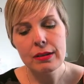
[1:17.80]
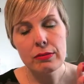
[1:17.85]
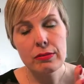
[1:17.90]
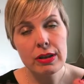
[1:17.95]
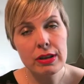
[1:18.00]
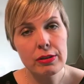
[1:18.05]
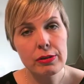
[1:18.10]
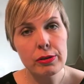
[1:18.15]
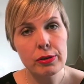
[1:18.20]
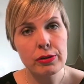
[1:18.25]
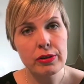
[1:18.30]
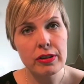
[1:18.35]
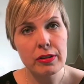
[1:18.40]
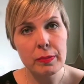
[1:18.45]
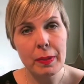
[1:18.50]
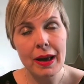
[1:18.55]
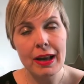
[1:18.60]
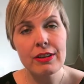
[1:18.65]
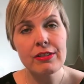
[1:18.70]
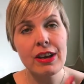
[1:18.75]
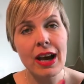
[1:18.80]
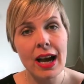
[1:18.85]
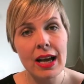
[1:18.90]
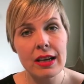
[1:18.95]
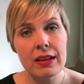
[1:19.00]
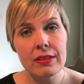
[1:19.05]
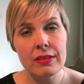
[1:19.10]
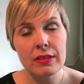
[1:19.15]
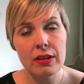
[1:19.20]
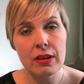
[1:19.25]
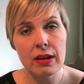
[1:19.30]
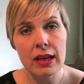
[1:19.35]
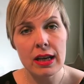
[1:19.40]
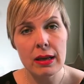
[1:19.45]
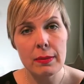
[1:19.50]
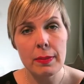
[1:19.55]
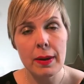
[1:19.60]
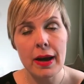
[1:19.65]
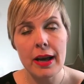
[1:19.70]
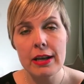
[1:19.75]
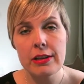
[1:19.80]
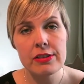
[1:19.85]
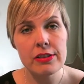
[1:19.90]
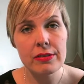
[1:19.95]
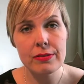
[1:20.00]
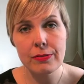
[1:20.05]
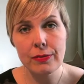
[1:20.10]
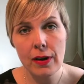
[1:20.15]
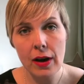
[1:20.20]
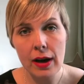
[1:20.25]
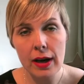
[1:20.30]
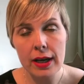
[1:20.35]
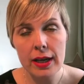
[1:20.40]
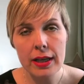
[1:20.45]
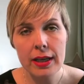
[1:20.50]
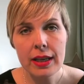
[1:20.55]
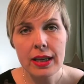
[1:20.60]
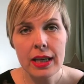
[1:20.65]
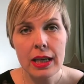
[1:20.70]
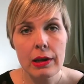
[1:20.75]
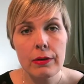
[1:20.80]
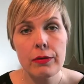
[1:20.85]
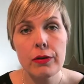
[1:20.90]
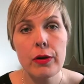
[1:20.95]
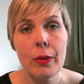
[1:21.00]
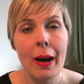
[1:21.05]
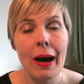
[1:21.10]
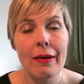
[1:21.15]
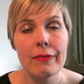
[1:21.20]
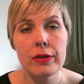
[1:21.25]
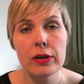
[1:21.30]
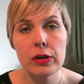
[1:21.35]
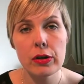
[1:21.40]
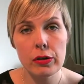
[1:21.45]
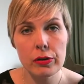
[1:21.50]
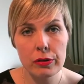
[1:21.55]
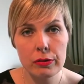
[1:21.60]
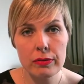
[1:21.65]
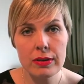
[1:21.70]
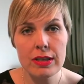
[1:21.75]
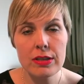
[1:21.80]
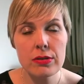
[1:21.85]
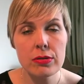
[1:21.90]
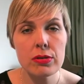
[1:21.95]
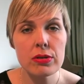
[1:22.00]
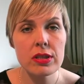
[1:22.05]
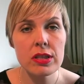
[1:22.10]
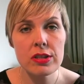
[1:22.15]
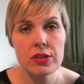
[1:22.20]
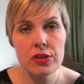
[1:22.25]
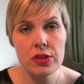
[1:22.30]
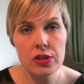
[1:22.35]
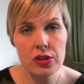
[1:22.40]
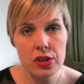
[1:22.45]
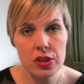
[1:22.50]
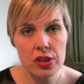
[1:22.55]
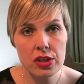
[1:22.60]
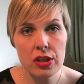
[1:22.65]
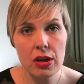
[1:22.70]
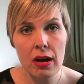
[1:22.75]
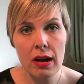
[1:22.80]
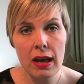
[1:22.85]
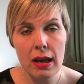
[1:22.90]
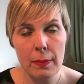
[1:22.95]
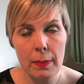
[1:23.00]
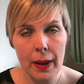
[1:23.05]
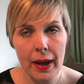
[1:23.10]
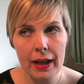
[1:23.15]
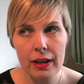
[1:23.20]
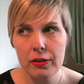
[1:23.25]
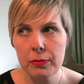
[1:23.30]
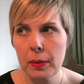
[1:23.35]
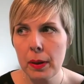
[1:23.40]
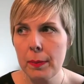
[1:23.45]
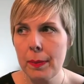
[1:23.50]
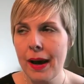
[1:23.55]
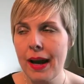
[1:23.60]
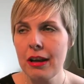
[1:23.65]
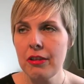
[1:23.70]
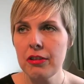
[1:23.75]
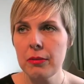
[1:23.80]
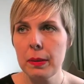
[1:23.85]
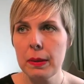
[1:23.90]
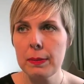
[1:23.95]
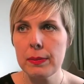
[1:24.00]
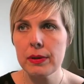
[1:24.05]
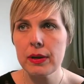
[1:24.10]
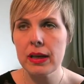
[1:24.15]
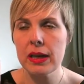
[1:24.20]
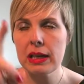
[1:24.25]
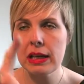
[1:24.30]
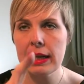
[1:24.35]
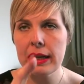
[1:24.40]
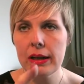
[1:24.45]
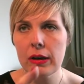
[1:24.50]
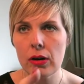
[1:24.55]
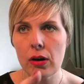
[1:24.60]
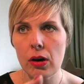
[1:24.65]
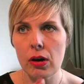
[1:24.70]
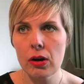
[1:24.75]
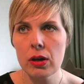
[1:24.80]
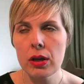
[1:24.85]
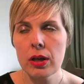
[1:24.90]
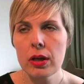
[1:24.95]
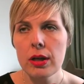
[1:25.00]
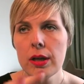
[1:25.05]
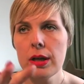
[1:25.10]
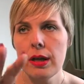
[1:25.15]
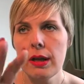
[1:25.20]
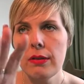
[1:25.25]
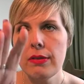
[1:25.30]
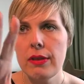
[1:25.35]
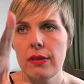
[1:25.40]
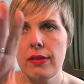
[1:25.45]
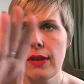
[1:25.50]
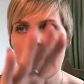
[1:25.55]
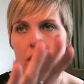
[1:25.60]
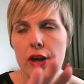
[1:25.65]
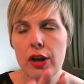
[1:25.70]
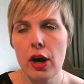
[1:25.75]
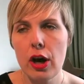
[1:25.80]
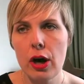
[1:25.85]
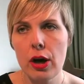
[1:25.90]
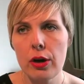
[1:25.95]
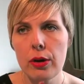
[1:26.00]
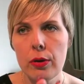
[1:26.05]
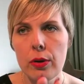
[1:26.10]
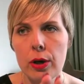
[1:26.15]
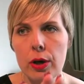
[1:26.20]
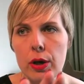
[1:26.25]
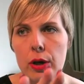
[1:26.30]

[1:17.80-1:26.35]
resources page and a start here page is fine. If you haven't got the resources, just the start here page, but a page that people can click on, that they know.